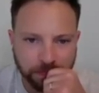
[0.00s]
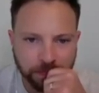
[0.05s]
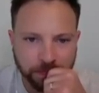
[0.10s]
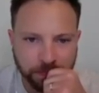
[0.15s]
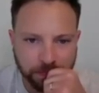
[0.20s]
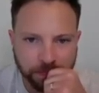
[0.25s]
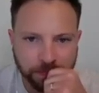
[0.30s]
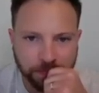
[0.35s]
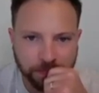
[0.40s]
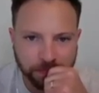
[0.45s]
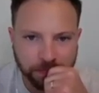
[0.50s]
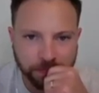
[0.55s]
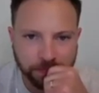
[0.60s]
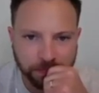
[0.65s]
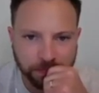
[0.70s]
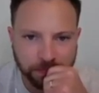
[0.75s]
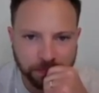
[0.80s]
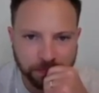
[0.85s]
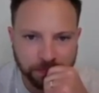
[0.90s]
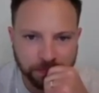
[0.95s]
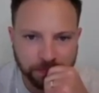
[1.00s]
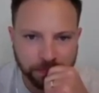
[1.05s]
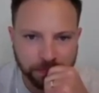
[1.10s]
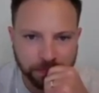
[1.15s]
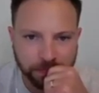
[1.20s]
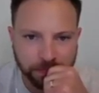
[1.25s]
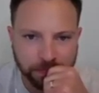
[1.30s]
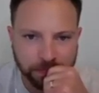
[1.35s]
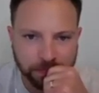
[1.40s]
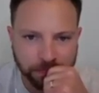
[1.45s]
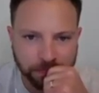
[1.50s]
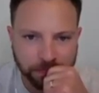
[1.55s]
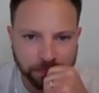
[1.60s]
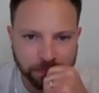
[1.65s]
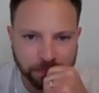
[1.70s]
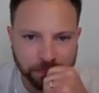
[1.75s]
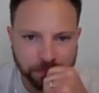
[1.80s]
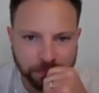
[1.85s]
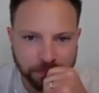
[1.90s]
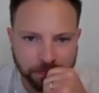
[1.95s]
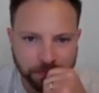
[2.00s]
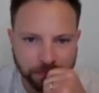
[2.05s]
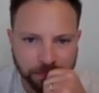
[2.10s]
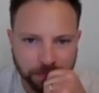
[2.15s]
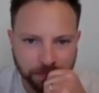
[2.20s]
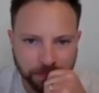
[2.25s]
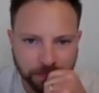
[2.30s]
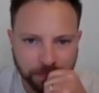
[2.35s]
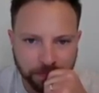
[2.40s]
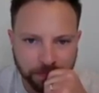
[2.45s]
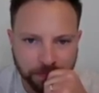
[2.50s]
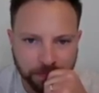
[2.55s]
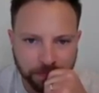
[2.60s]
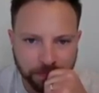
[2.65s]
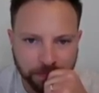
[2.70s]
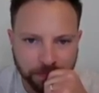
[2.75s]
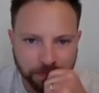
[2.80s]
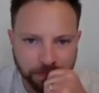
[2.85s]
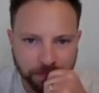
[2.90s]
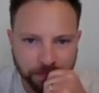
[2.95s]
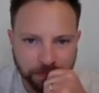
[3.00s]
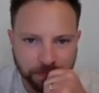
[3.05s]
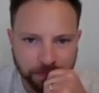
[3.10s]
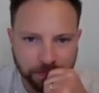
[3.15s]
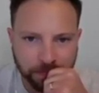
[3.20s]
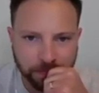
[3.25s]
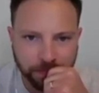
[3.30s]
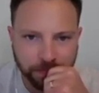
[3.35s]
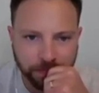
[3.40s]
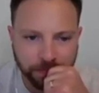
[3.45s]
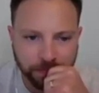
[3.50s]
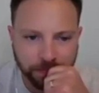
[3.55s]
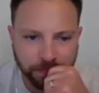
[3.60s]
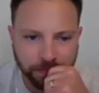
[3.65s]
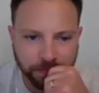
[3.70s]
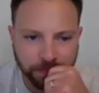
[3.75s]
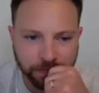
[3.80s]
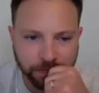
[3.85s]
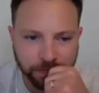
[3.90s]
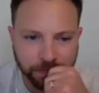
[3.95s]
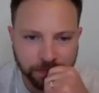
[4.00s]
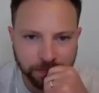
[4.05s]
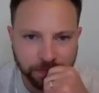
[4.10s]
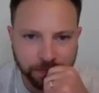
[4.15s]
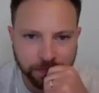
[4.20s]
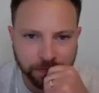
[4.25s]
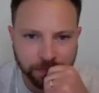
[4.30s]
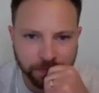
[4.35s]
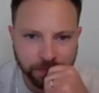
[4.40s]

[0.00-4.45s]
This person isn't speaking.